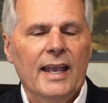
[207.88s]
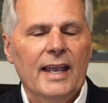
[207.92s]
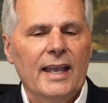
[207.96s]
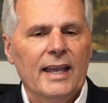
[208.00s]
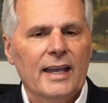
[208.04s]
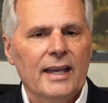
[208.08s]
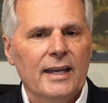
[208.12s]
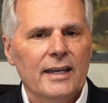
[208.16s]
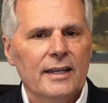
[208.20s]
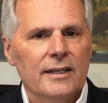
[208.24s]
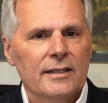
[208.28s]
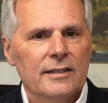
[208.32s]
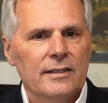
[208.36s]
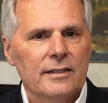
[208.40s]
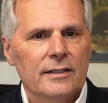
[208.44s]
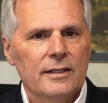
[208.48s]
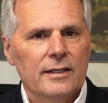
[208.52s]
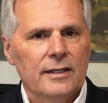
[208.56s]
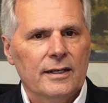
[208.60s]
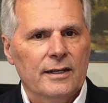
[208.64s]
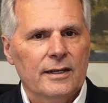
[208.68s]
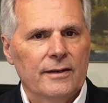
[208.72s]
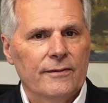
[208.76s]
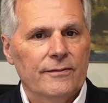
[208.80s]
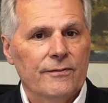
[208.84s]
And
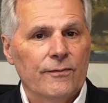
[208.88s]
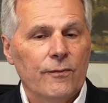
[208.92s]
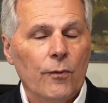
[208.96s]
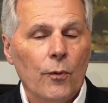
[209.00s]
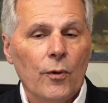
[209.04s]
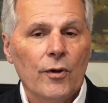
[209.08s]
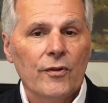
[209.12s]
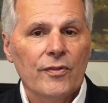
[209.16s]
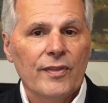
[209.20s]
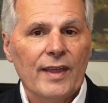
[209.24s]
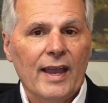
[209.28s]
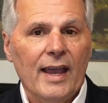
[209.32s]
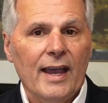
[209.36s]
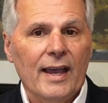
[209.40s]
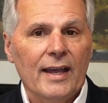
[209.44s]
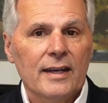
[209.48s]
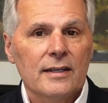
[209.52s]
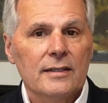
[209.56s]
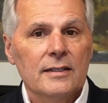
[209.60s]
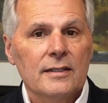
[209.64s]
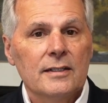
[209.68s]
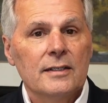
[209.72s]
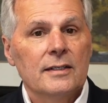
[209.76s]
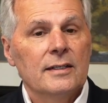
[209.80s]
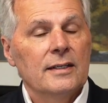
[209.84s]
uh, for
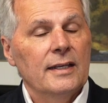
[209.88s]
that,